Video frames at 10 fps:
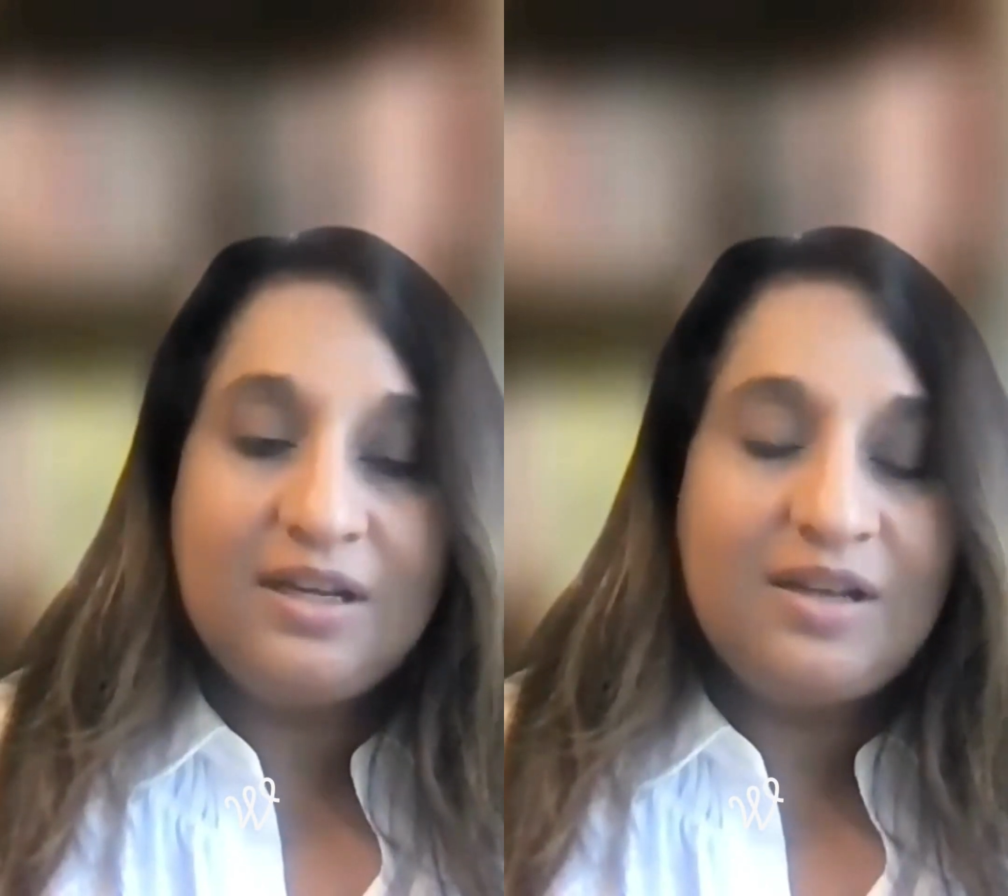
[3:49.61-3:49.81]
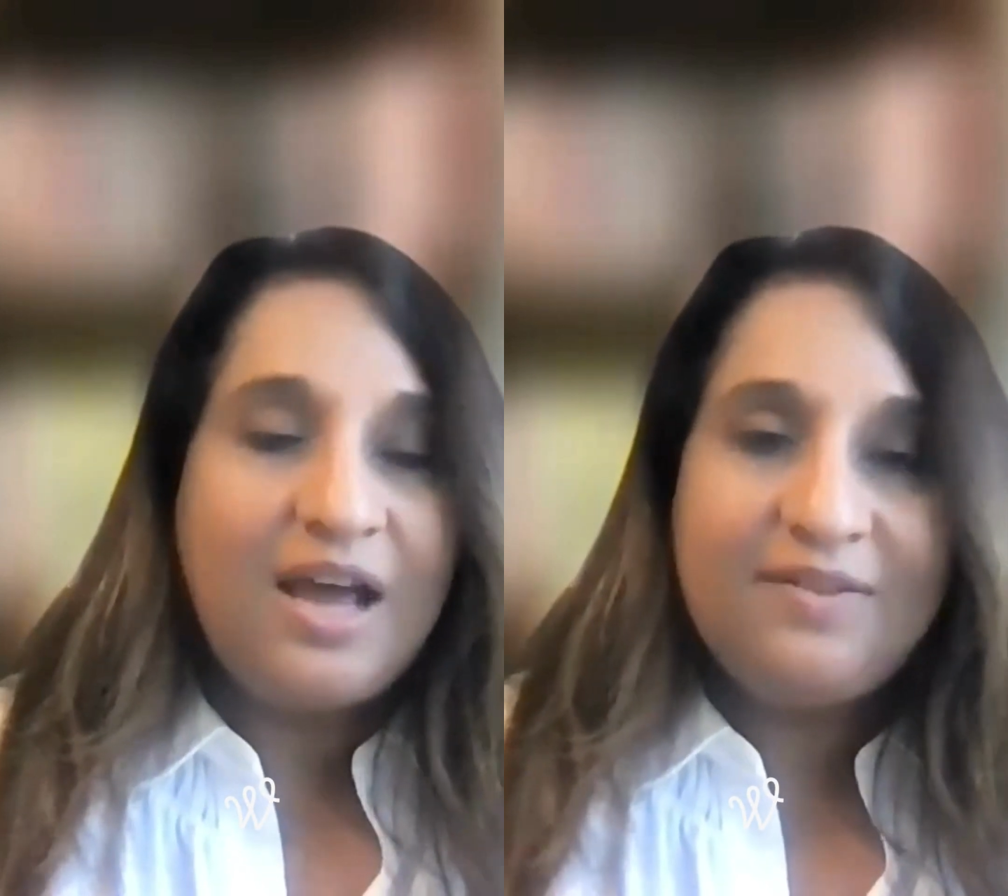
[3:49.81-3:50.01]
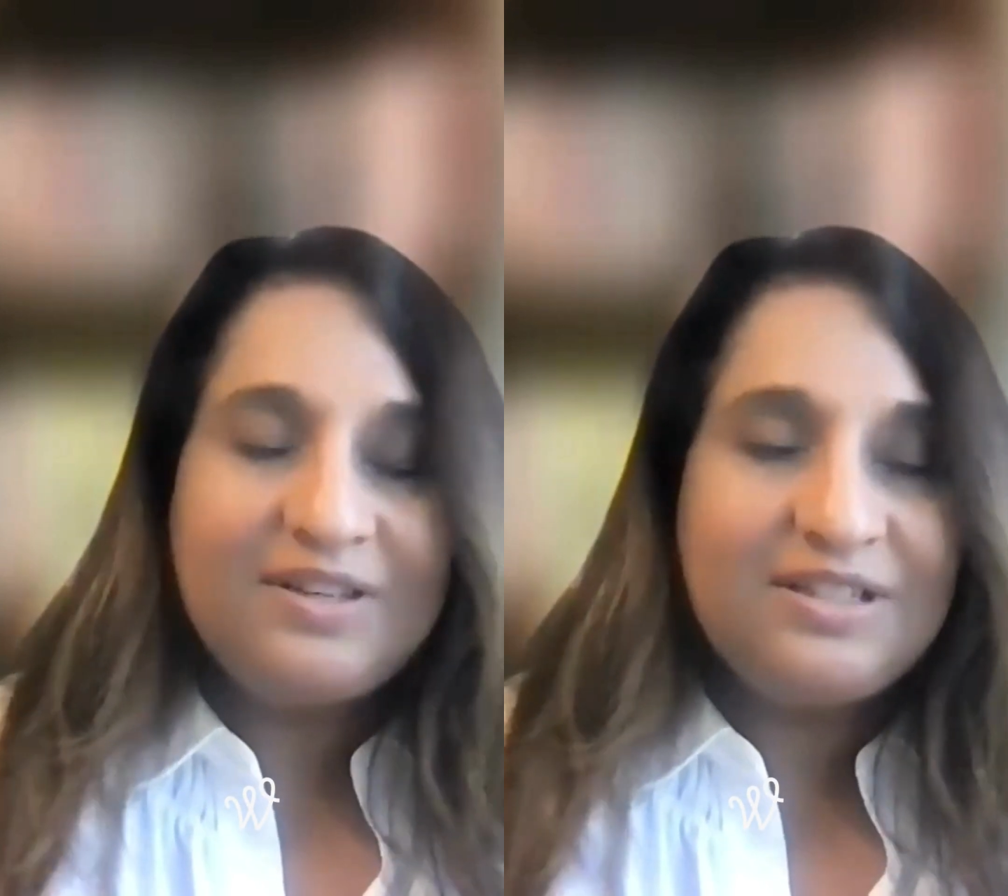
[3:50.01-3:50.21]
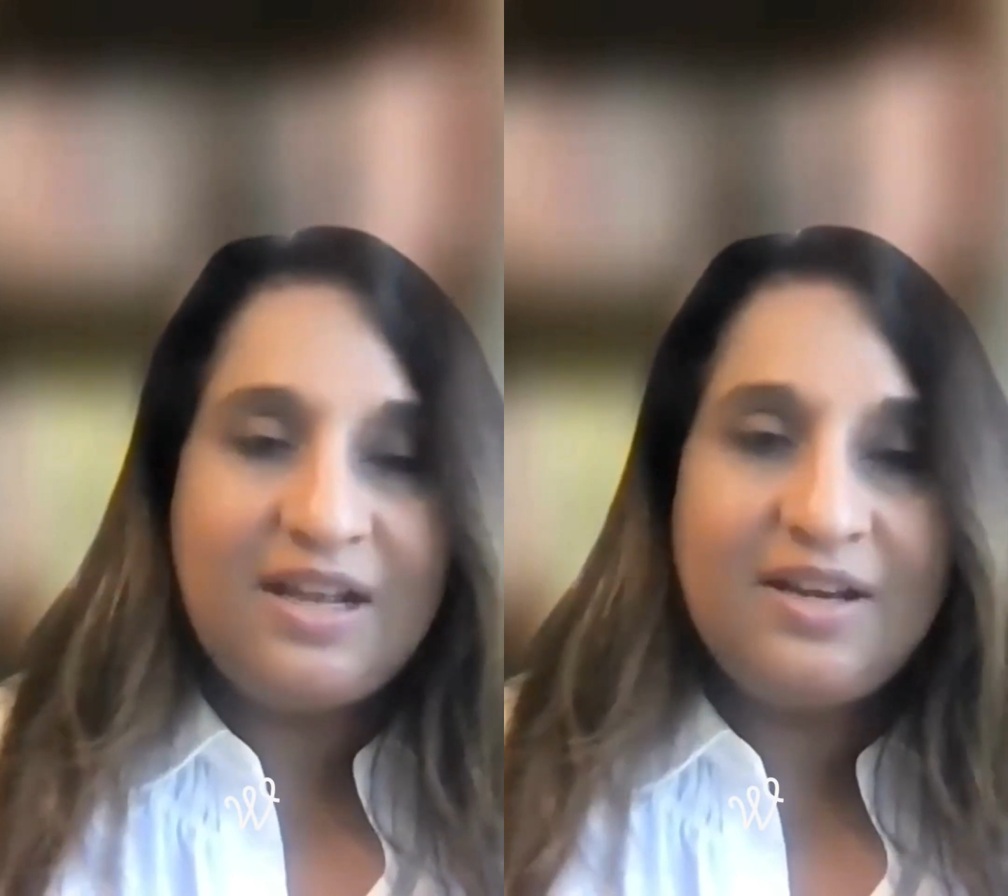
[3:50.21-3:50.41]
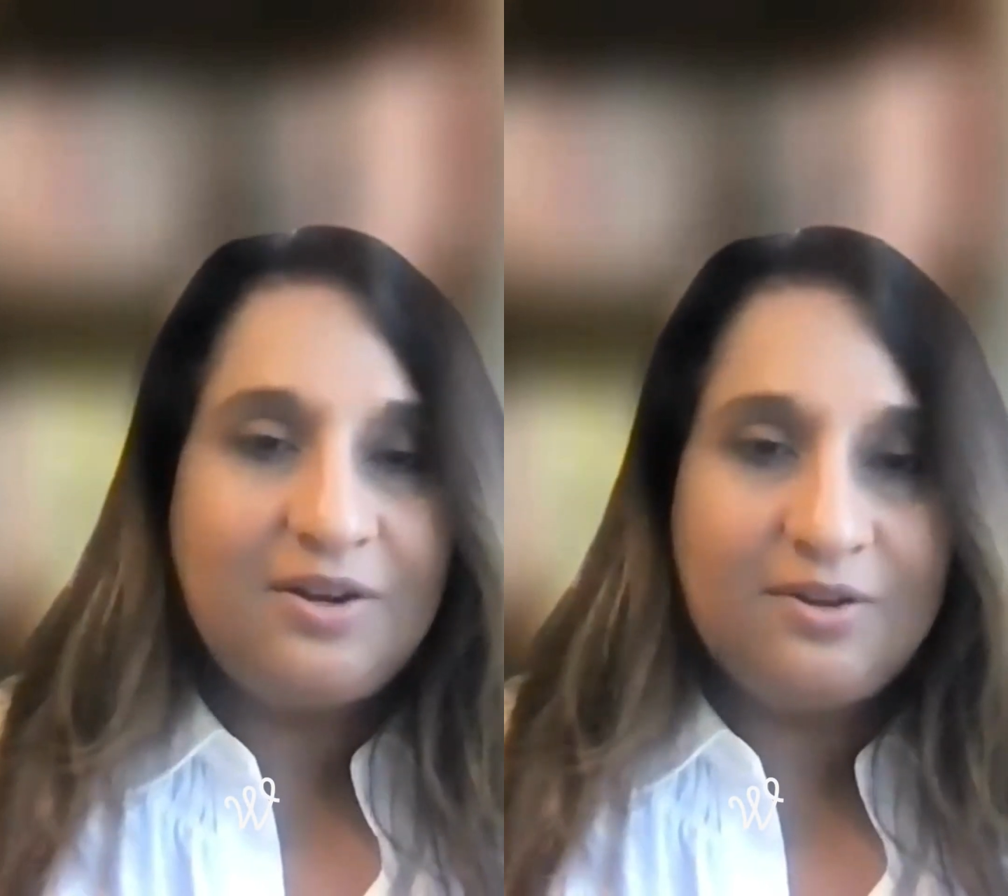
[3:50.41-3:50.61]
not even
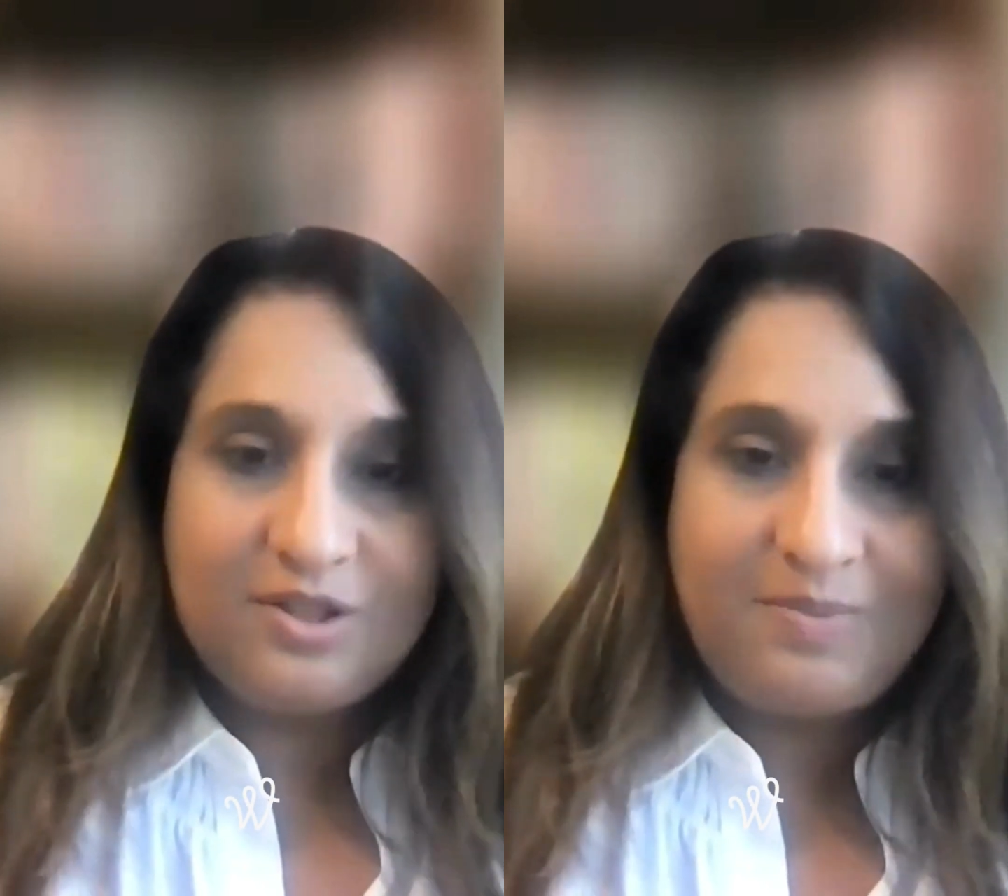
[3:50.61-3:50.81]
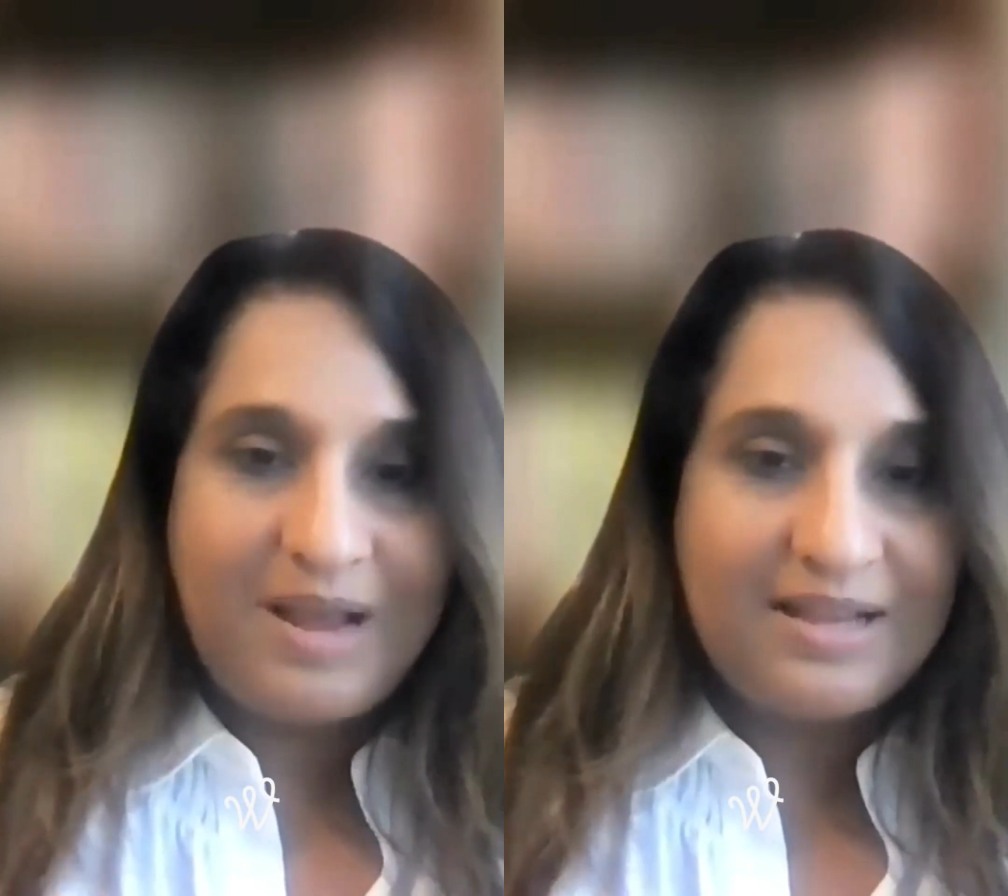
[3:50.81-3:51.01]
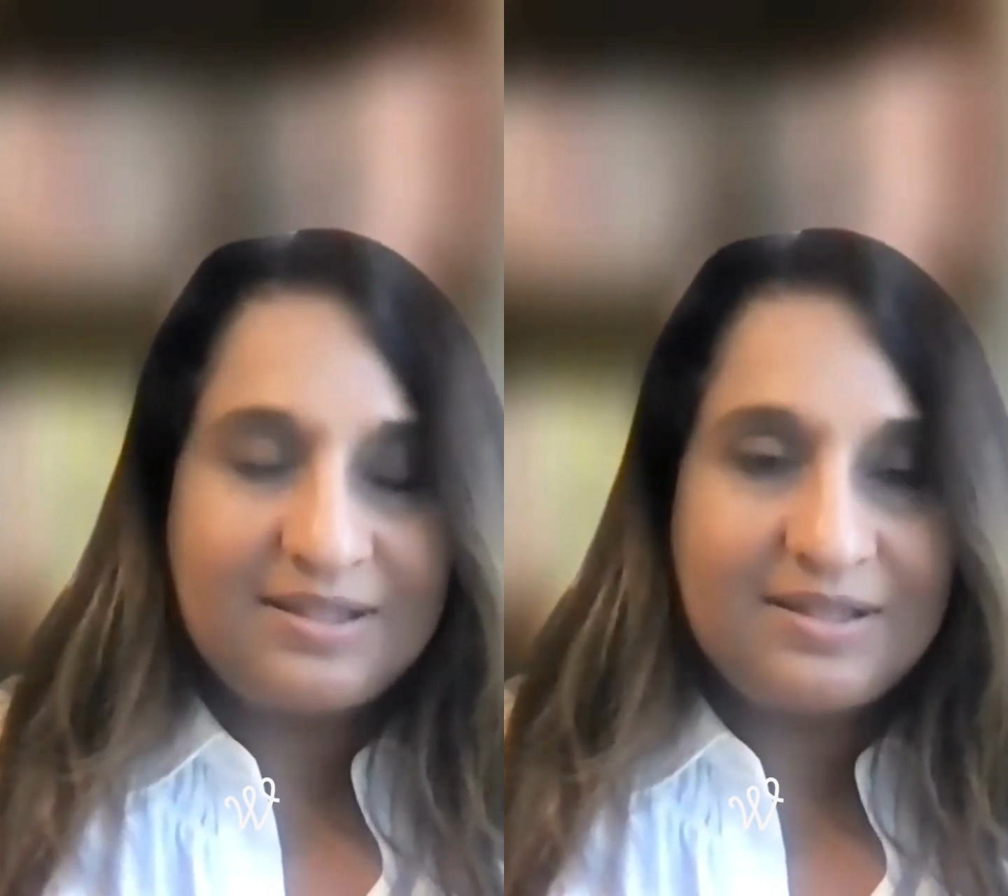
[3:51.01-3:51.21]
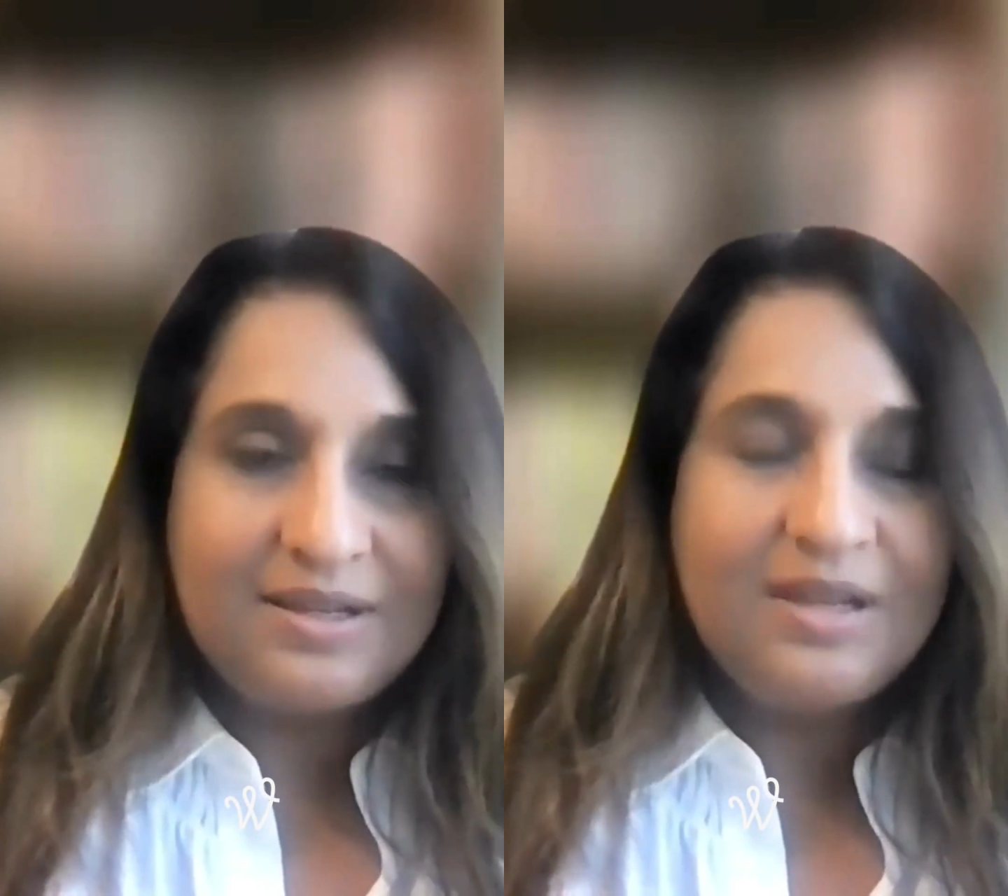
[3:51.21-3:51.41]
10 years past.